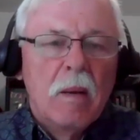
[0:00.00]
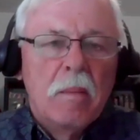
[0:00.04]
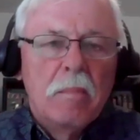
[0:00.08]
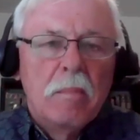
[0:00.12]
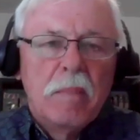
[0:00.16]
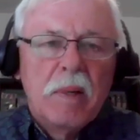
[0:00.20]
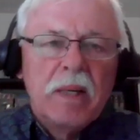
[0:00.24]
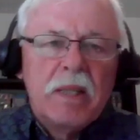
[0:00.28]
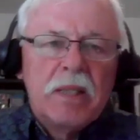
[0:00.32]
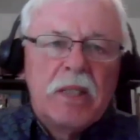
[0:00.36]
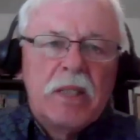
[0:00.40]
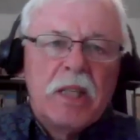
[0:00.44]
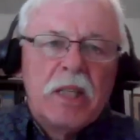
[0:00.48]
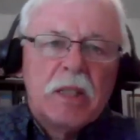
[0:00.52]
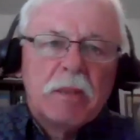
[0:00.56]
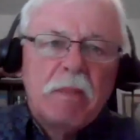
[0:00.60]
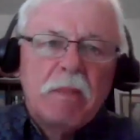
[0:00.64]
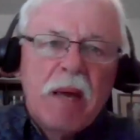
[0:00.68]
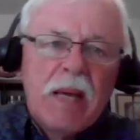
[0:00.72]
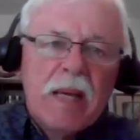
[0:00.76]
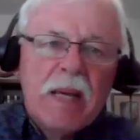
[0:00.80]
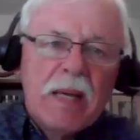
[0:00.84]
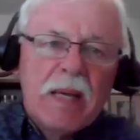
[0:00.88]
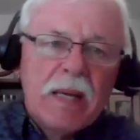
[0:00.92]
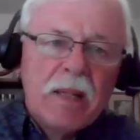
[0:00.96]
But as he's
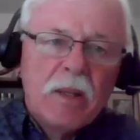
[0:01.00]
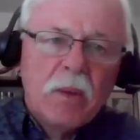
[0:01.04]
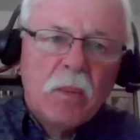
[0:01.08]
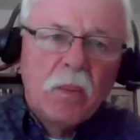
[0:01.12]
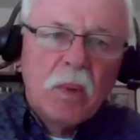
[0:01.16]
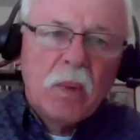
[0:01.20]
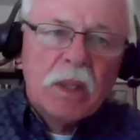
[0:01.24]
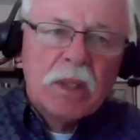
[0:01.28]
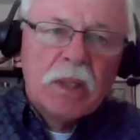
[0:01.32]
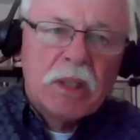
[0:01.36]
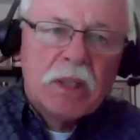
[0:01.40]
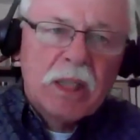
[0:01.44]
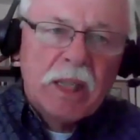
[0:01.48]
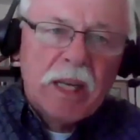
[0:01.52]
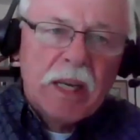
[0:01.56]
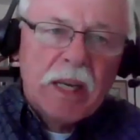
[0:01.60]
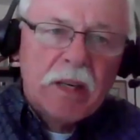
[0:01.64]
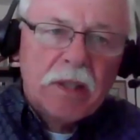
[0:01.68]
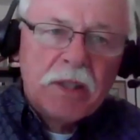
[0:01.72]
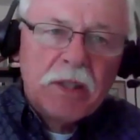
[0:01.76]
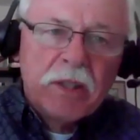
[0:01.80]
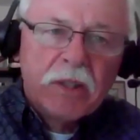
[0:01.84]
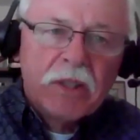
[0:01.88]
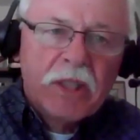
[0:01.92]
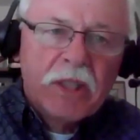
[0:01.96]
making the ones
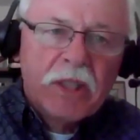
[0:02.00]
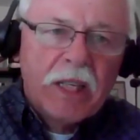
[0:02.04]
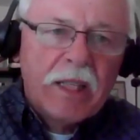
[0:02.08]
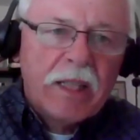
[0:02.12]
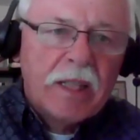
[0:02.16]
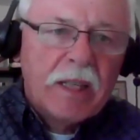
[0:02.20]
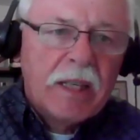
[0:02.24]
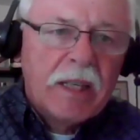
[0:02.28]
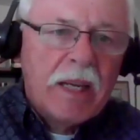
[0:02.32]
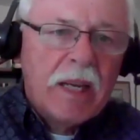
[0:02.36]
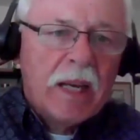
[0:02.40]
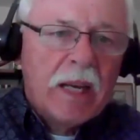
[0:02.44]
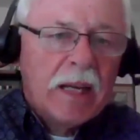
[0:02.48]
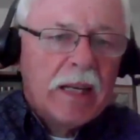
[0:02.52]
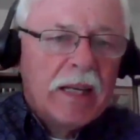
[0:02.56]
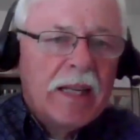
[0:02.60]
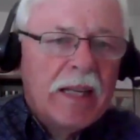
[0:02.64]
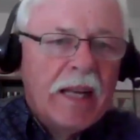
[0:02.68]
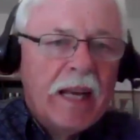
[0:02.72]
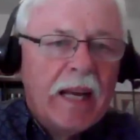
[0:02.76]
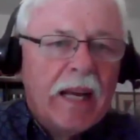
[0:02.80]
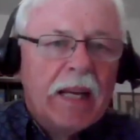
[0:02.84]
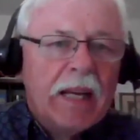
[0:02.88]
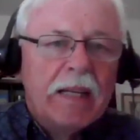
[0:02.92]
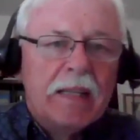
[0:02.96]
later, you'll see that,
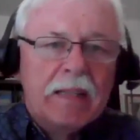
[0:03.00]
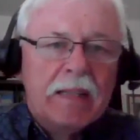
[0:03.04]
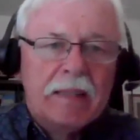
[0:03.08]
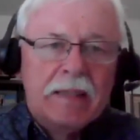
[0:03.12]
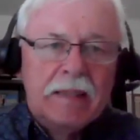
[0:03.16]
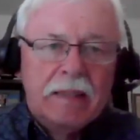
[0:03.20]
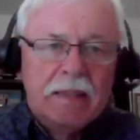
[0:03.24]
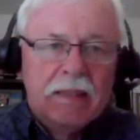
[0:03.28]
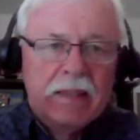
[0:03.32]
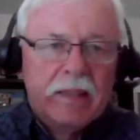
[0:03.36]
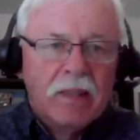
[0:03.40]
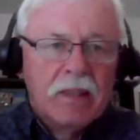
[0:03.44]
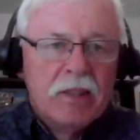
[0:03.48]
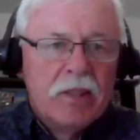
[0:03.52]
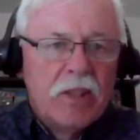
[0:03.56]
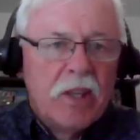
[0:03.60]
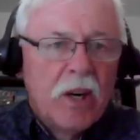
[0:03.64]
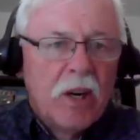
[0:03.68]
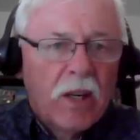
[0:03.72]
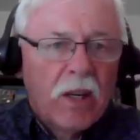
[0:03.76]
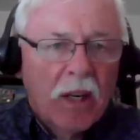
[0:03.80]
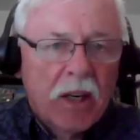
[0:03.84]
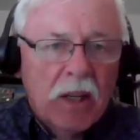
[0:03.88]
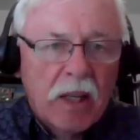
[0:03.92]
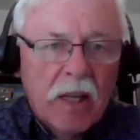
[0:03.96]
again,
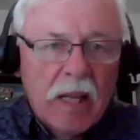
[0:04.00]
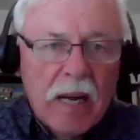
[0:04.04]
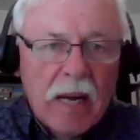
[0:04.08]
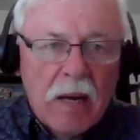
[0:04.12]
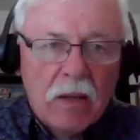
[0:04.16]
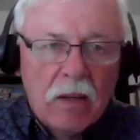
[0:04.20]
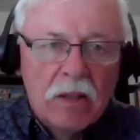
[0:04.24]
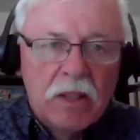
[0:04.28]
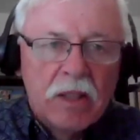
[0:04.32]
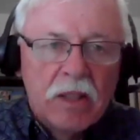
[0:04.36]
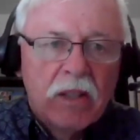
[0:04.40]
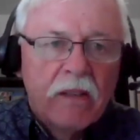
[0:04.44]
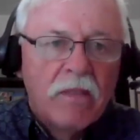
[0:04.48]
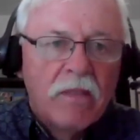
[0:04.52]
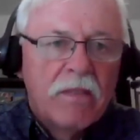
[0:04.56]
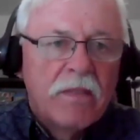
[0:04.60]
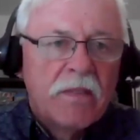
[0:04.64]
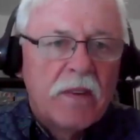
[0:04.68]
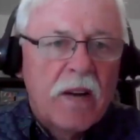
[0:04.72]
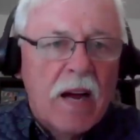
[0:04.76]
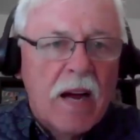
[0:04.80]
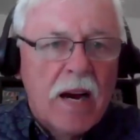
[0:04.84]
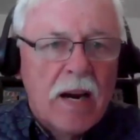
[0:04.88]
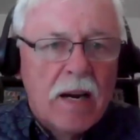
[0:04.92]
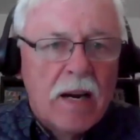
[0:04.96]
dark clouds,
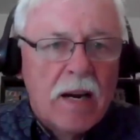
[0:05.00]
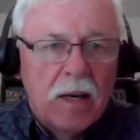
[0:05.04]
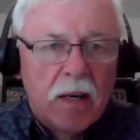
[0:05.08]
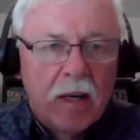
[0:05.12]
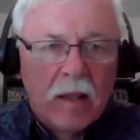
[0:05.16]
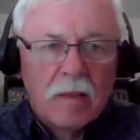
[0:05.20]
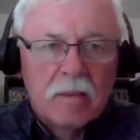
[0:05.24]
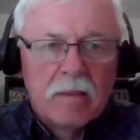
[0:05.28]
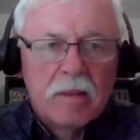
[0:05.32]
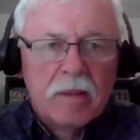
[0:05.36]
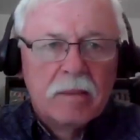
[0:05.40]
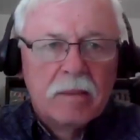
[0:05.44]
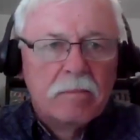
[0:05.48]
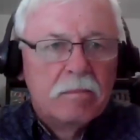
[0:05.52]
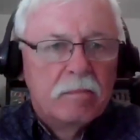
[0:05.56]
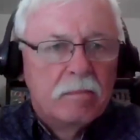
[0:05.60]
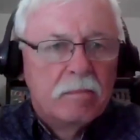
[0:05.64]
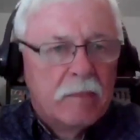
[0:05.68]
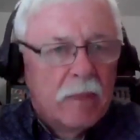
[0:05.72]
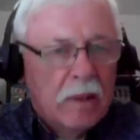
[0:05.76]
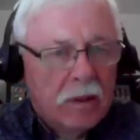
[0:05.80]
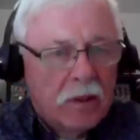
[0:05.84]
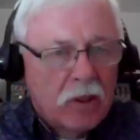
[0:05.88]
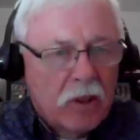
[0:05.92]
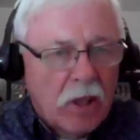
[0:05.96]
fire,
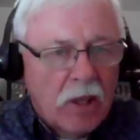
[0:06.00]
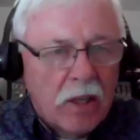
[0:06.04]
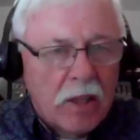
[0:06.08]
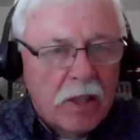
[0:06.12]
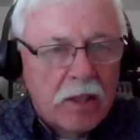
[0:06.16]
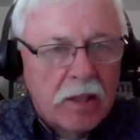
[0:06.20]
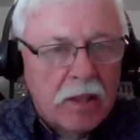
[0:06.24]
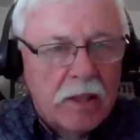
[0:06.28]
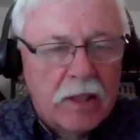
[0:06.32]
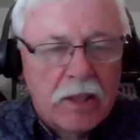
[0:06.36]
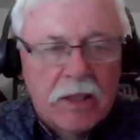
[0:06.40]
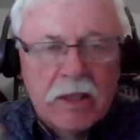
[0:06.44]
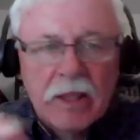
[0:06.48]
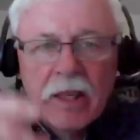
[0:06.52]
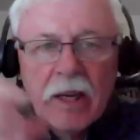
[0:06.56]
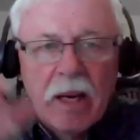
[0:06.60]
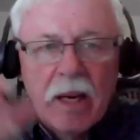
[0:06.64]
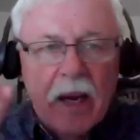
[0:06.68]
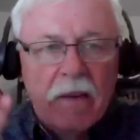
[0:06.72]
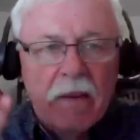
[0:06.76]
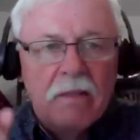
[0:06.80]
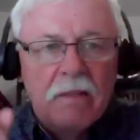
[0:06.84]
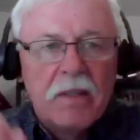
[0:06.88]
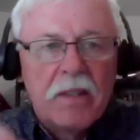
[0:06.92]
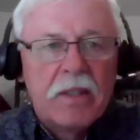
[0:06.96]
darkness,
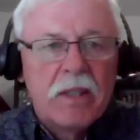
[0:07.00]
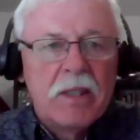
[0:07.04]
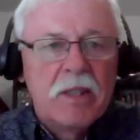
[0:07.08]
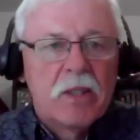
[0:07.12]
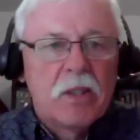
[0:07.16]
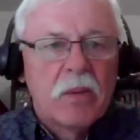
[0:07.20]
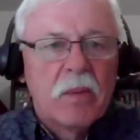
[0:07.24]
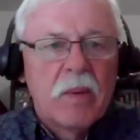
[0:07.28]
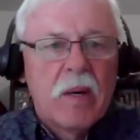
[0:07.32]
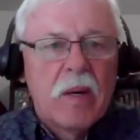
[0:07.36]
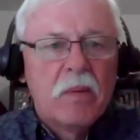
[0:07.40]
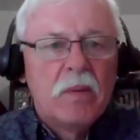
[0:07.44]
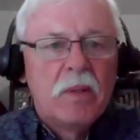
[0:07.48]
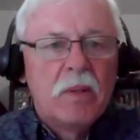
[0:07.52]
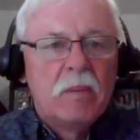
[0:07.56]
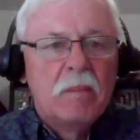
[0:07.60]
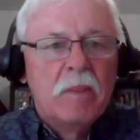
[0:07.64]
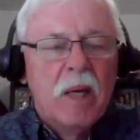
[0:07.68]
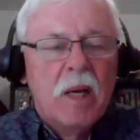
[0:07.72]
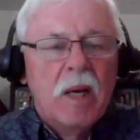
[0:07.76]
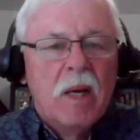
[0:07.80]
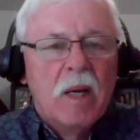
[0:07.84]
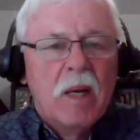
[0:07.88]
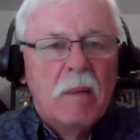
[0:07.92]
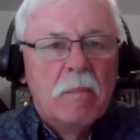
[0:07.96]
everything's around them.